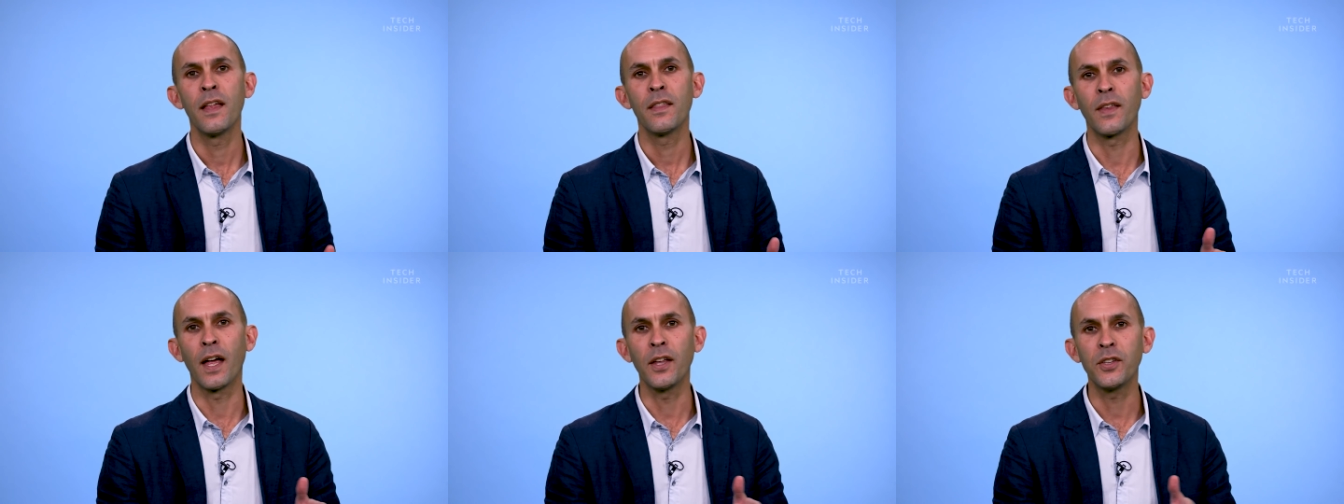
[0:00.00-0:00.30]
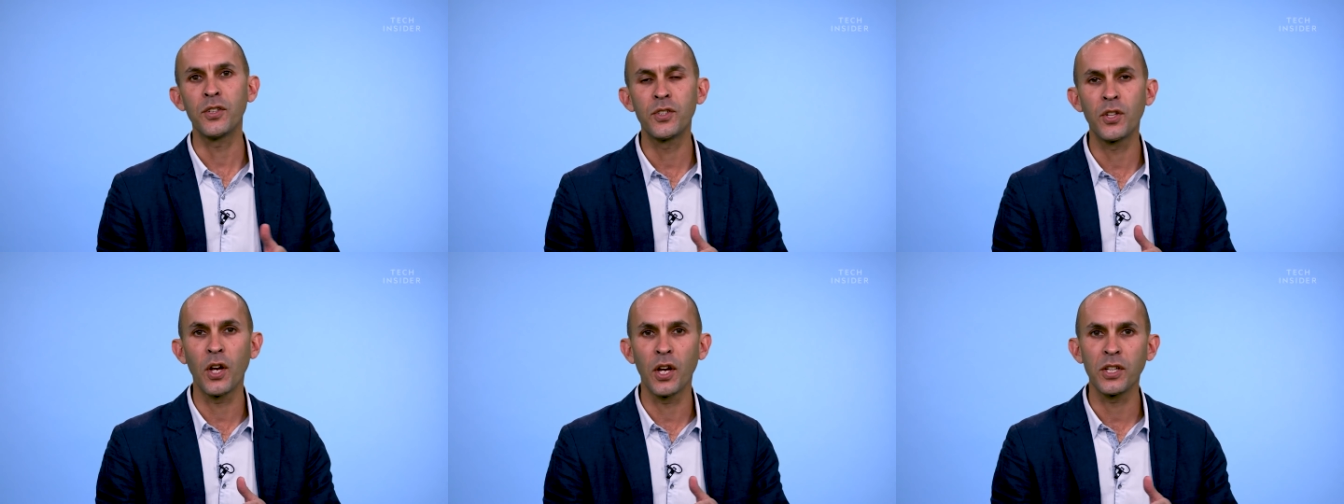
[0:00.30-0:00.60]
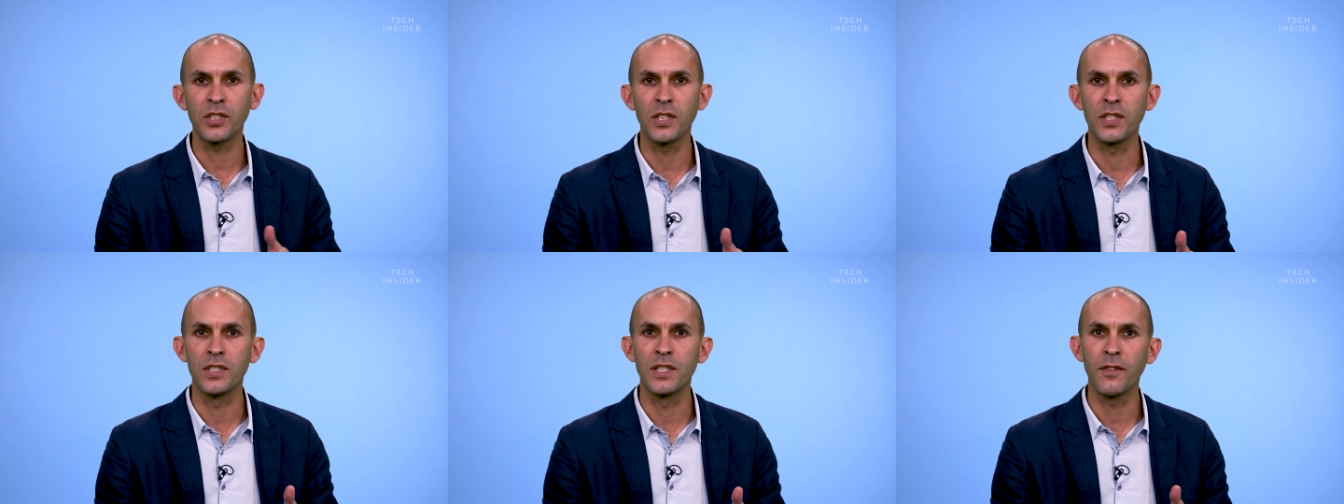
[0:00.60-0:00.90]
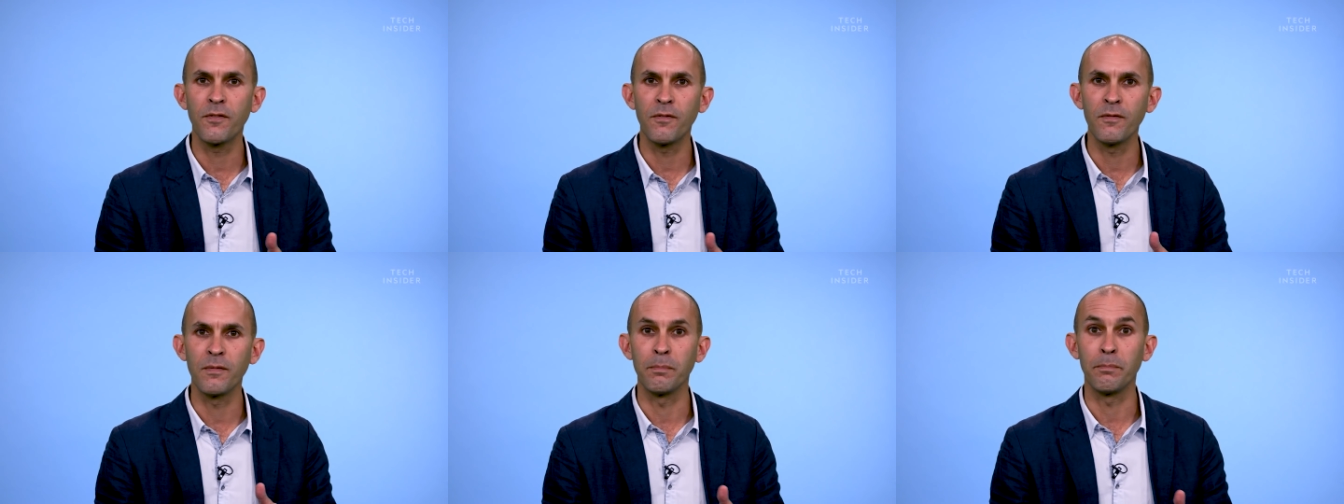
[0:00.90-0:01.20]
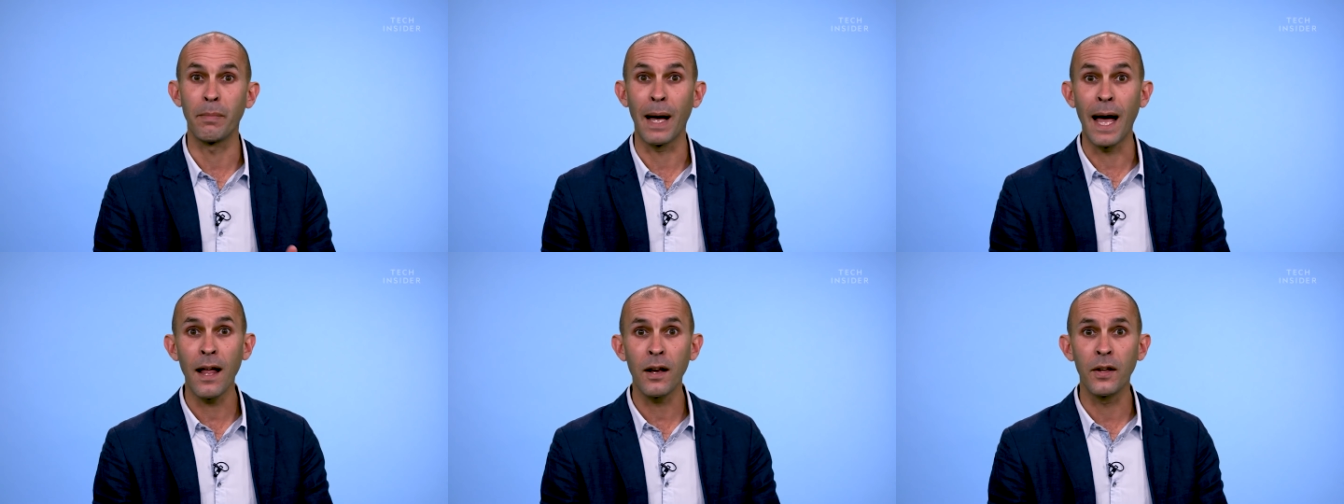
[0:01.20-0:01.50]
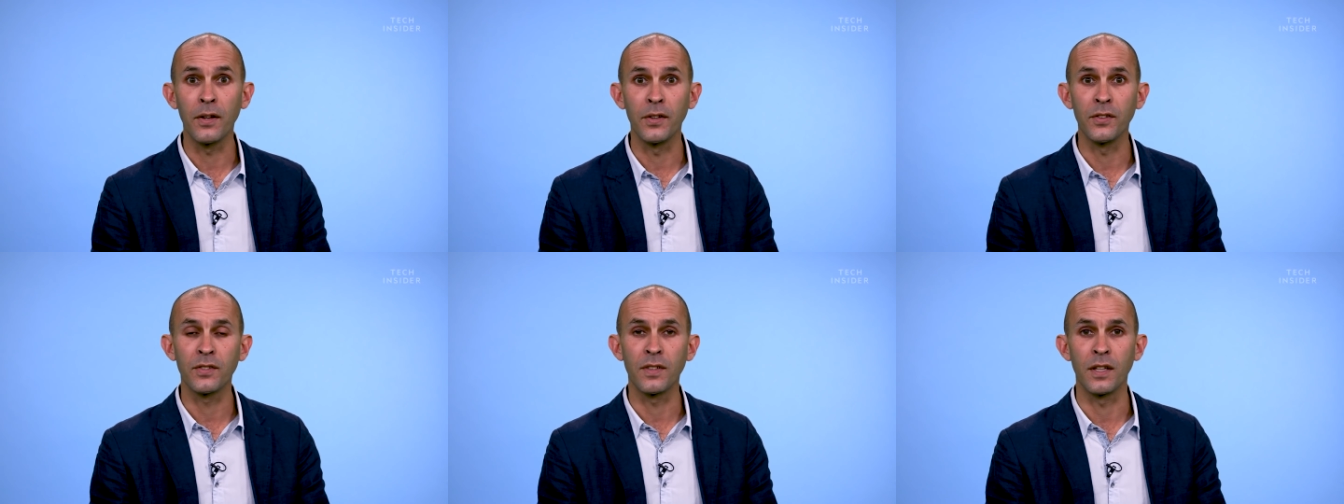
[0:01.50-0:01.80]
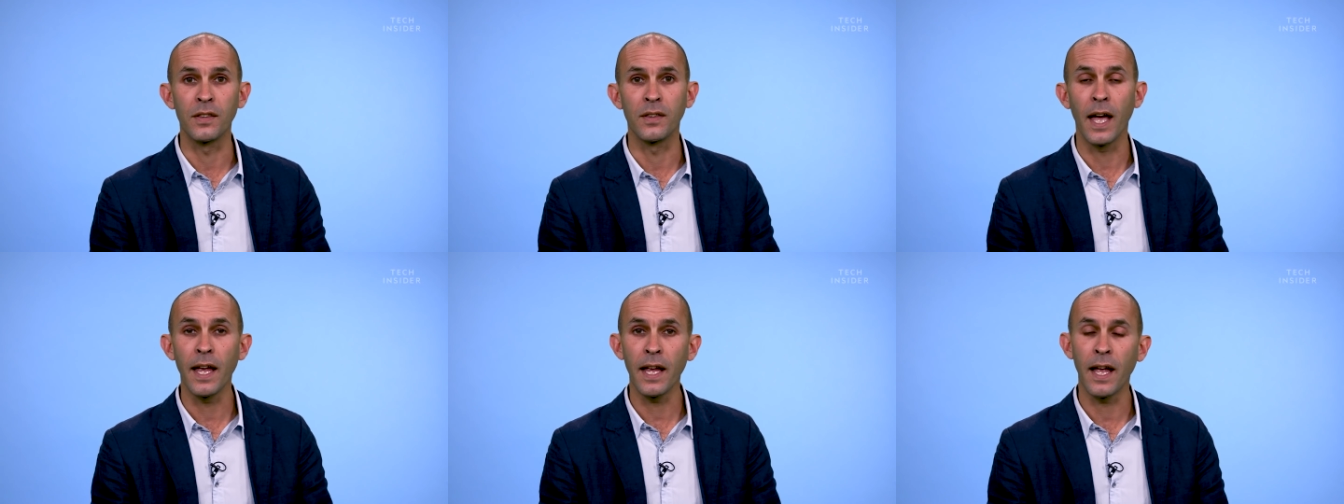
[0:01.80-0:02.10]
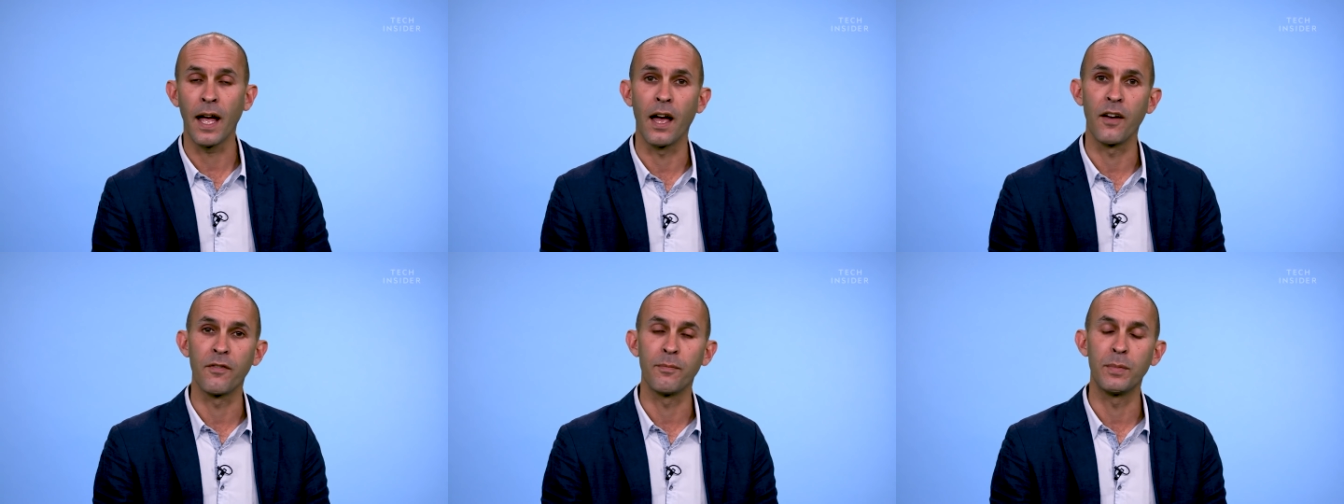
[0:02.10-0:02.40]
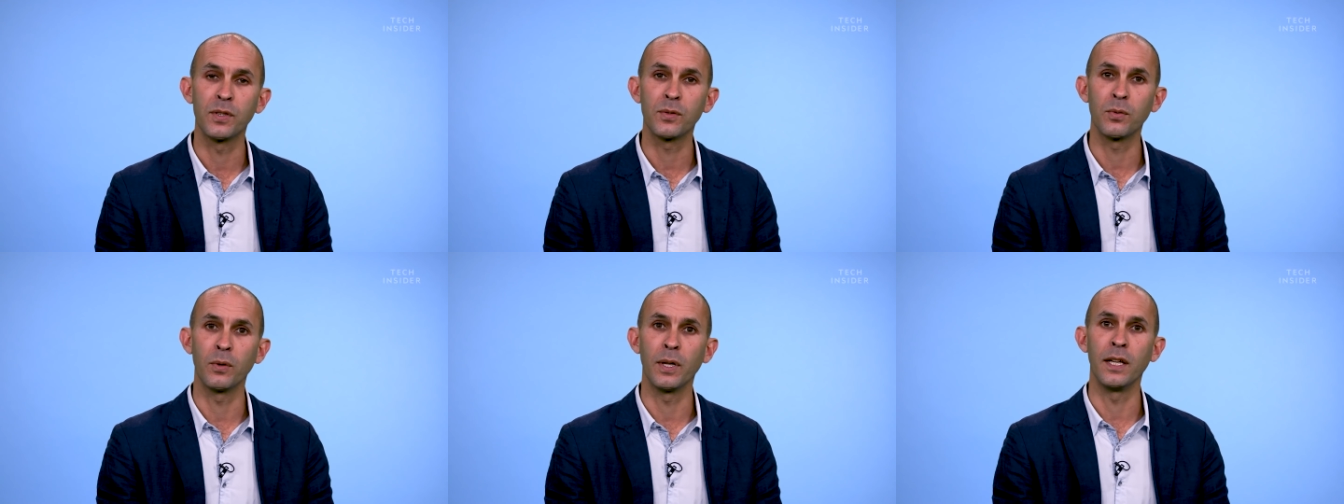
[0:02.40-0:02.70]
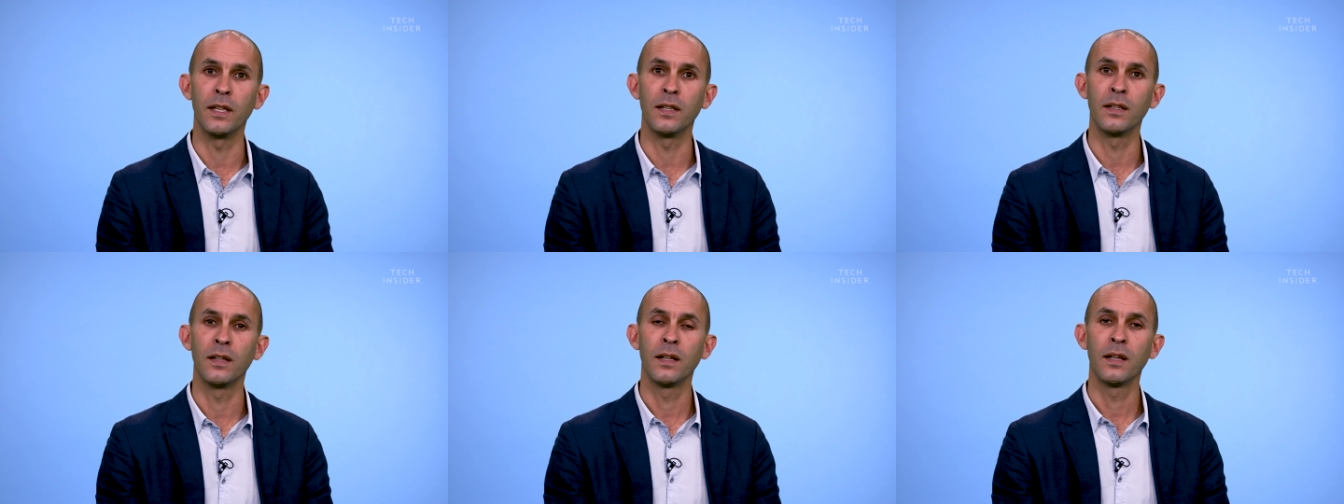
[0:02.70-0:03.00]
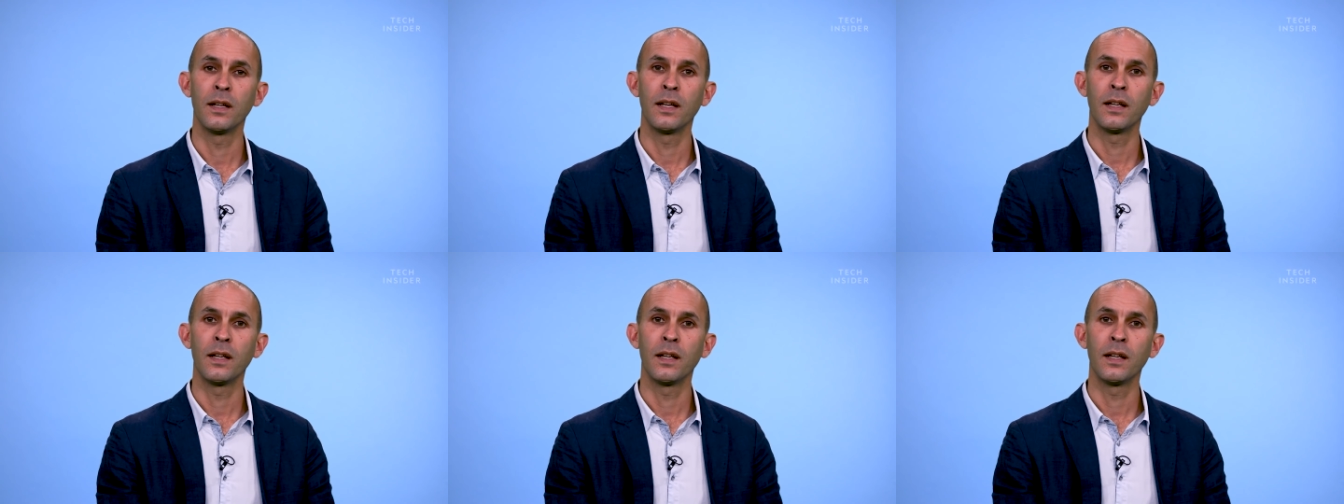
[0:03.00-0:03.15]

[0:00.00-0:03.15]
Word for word: that's just a different balance that they have between